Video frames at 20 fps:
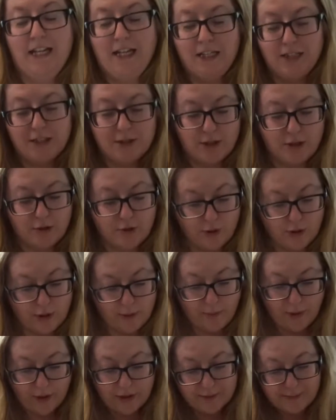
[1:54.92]
So they grow at
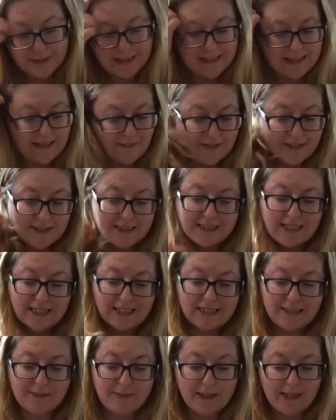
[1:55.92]
approximately 7
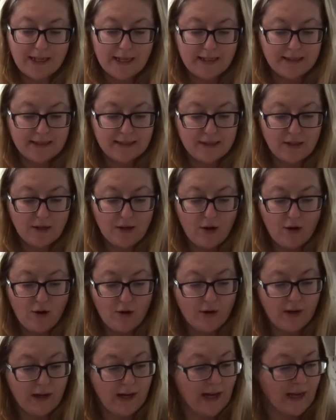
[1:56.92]
centimetres
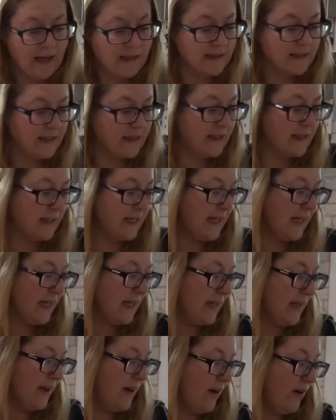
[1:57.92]
long, and
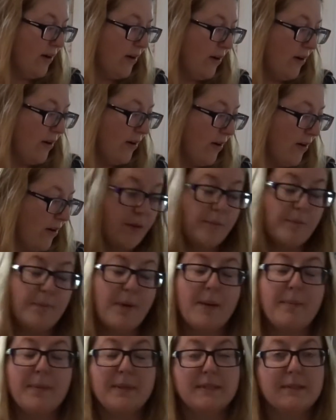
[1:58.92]
the
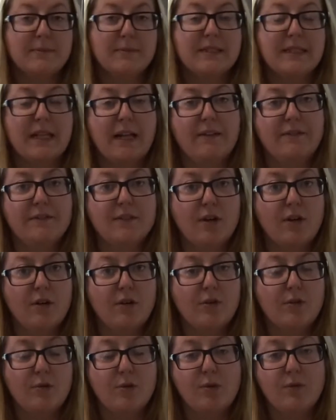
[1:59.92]
peppers themselves
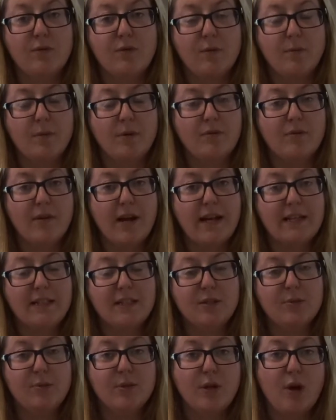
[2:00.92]
go from a red
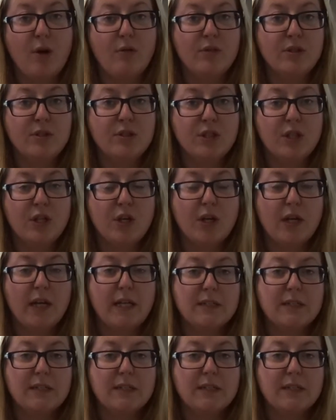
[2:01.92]
to an orange in colour,